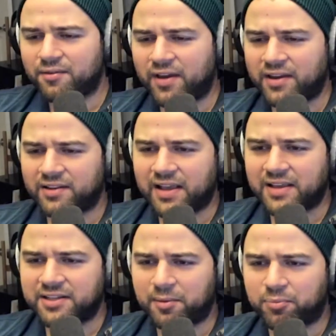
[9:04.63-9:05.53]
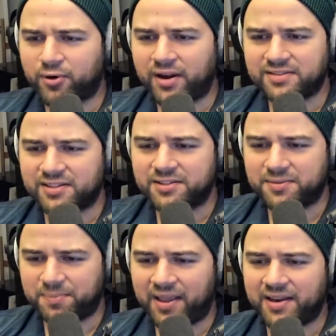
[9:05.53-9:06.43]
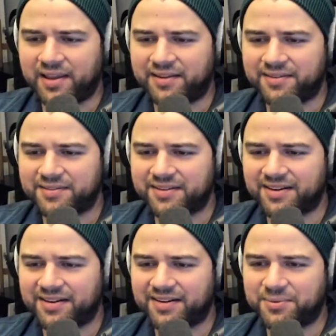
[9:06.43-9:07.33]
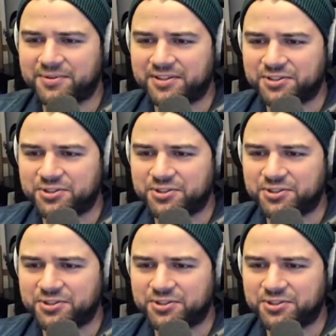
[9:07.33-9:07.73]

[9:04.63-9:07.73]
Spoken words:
vandalizing a priceless painting with this